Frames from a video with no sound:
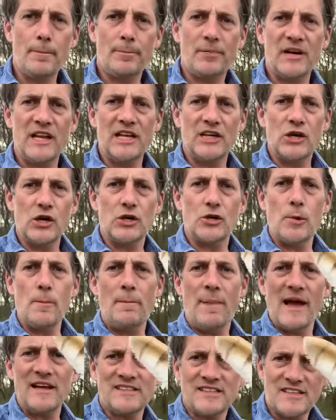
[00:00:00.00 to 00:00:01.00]
good
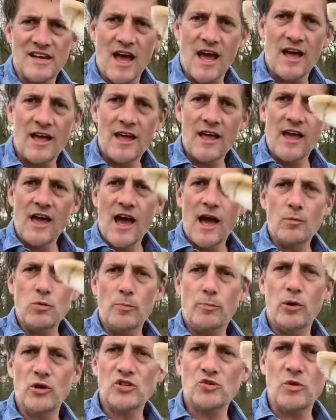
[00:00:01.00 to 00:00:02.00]
competitor and will
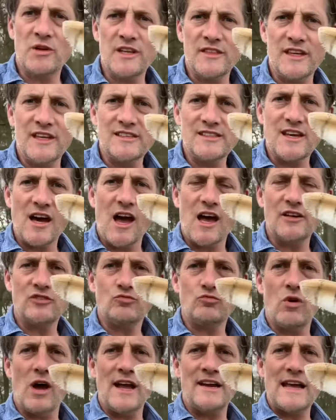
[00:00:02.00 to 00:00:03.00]
push one of these guys
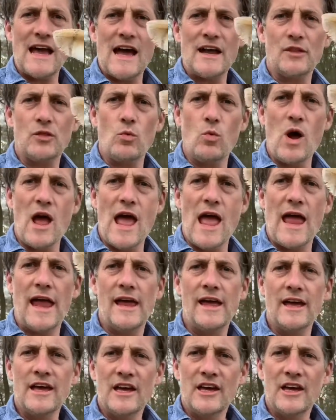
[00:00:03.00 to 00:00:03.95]
right out of the way.